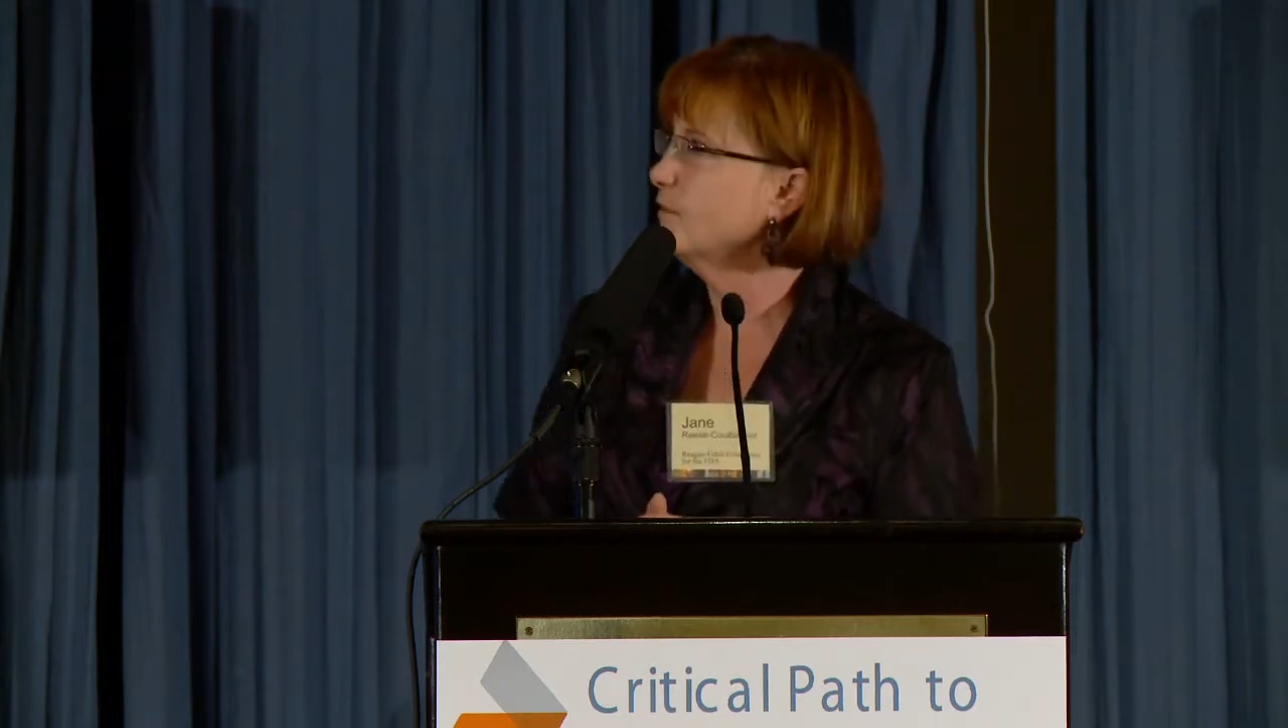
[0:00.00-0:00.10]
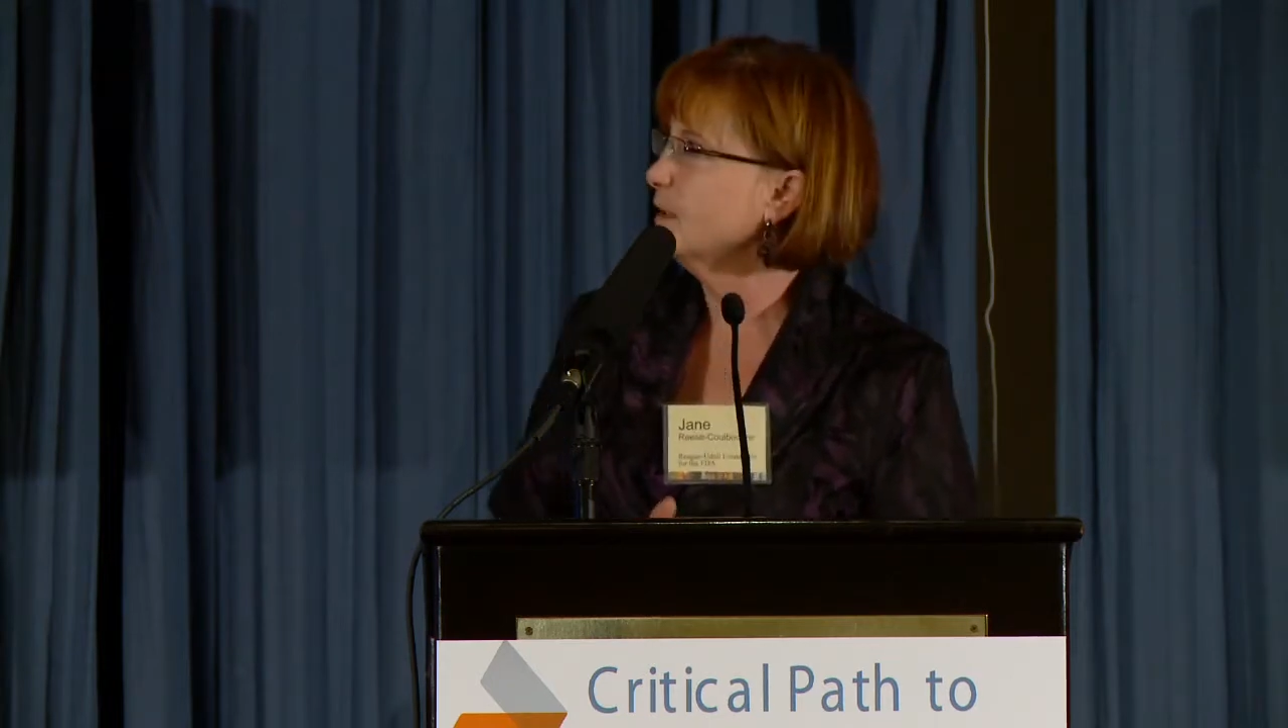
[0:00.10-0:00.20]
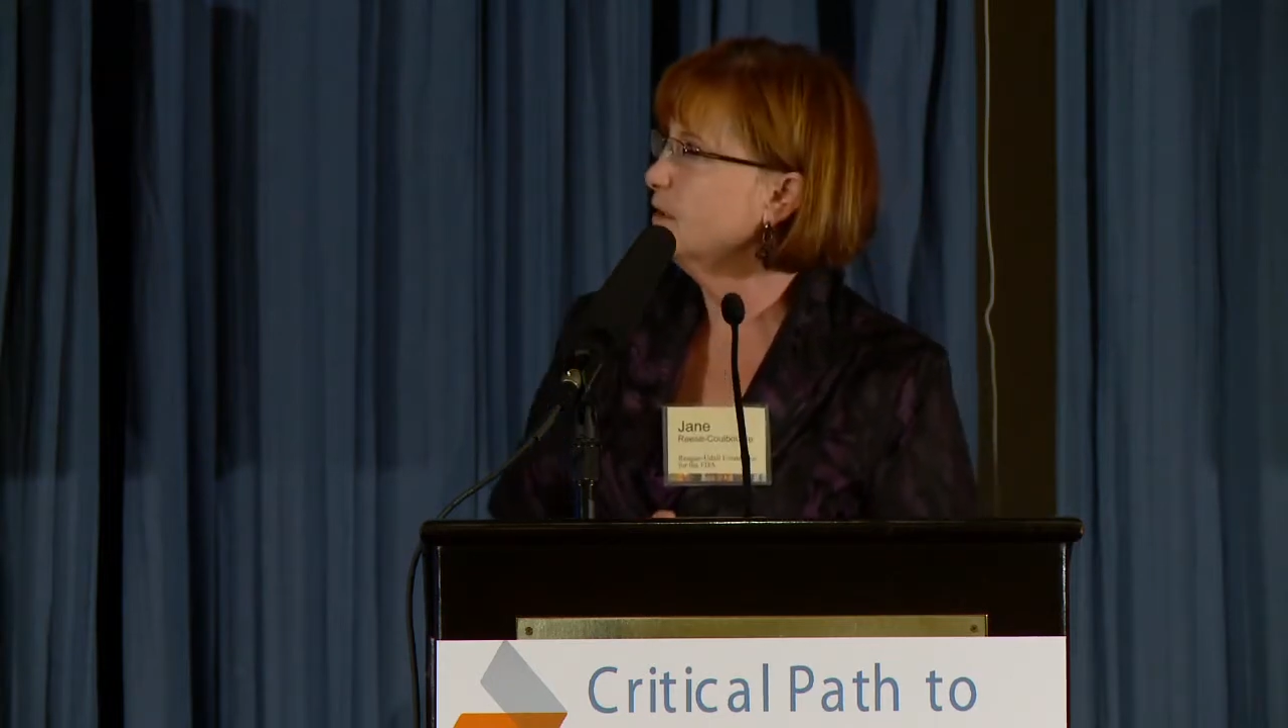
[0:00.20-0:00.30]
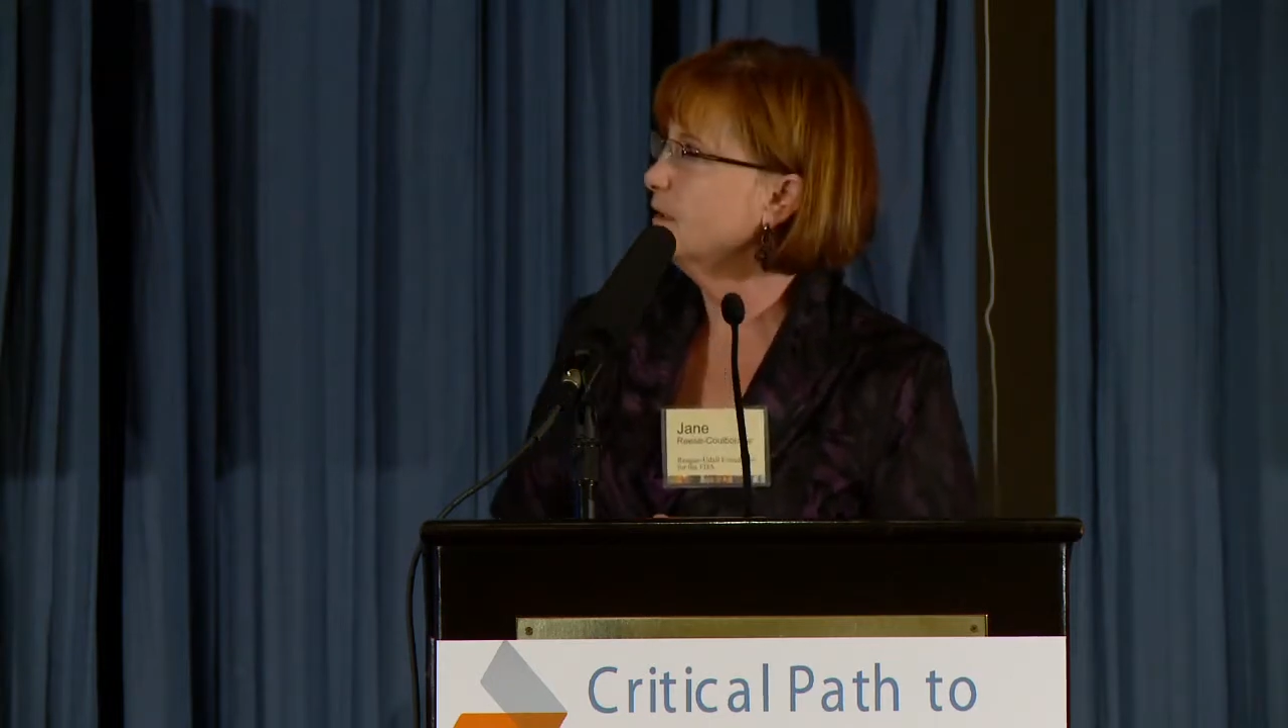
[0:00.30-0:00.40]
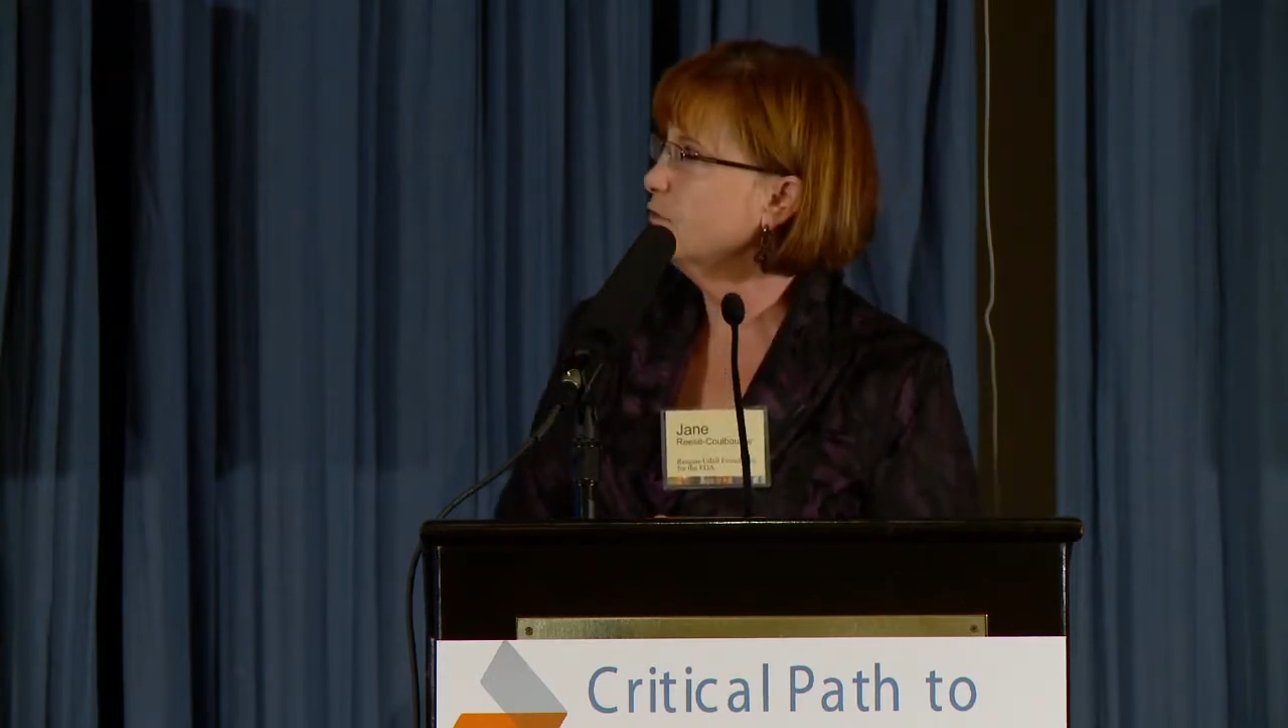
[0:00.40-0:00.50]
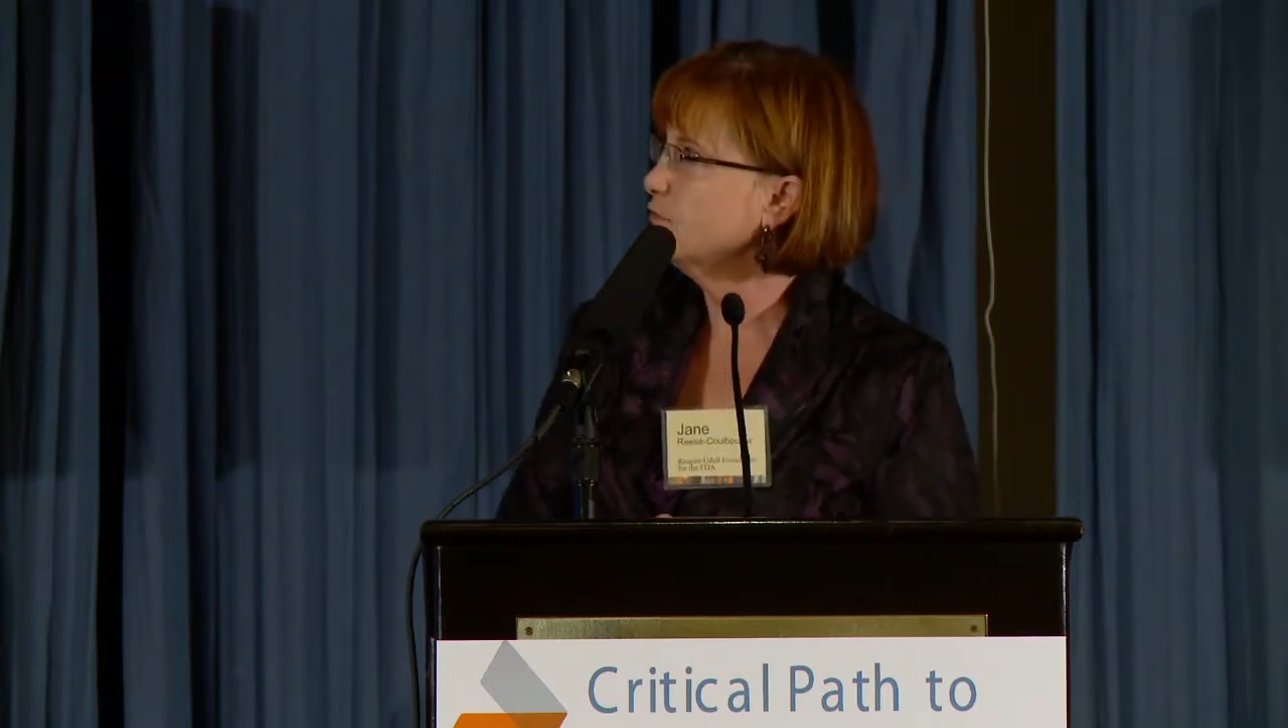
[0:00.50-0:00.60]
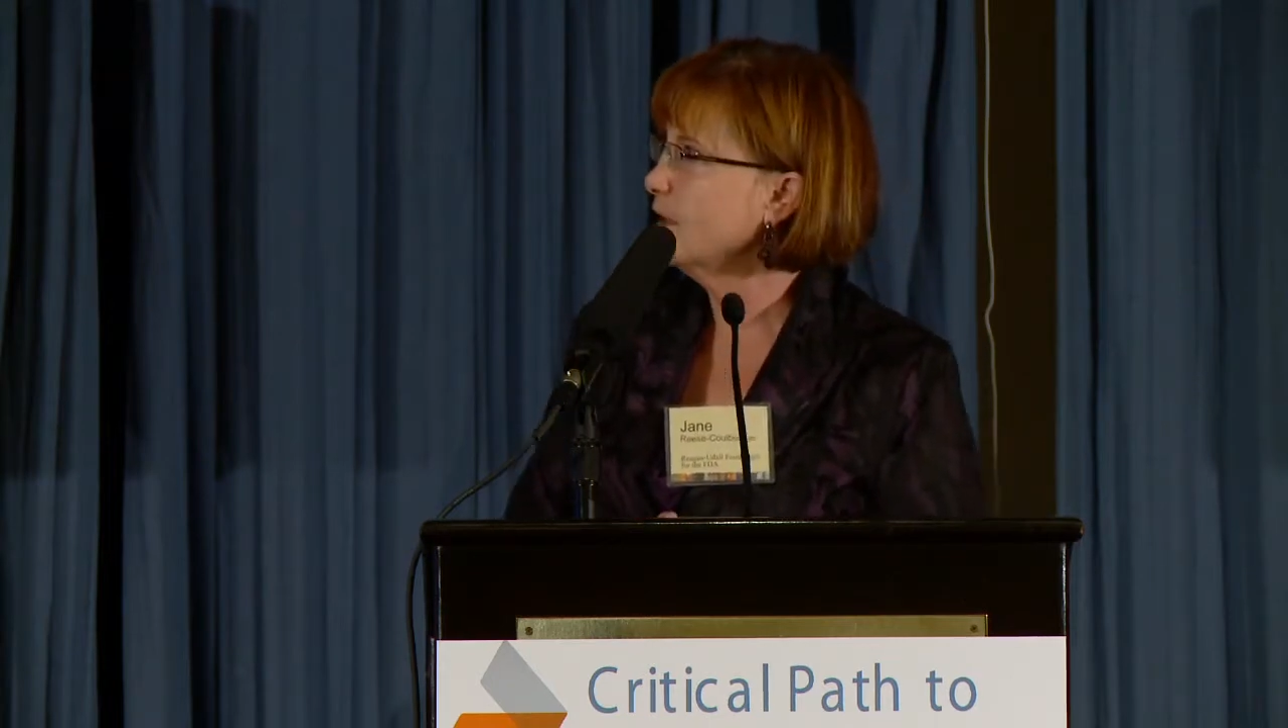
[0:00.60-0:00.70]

from a clinical